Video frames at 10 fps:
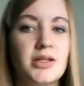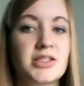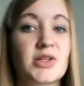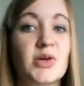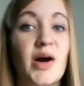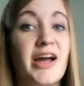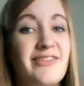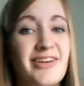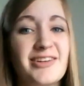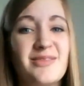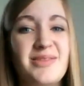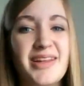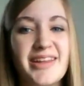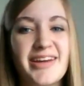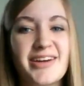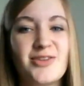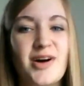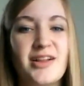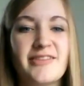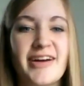So I felt completely
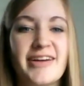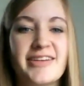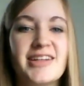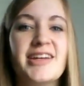unqualified,